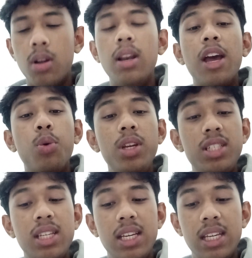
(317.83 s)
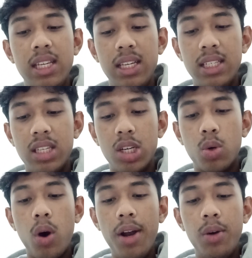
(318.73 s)
Language is
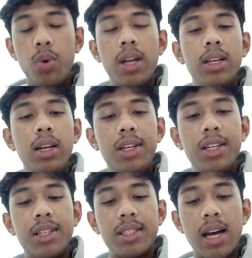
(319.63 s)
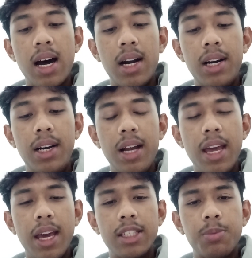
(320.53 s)
acquired when learners are
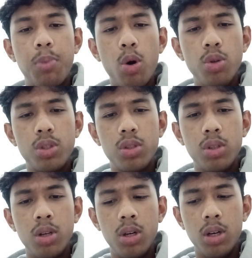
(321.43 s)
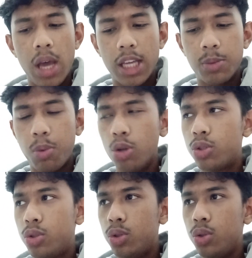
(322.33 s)
exposed
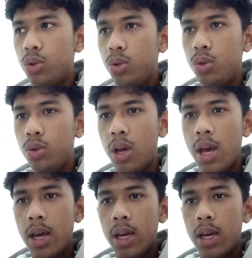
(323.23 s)
to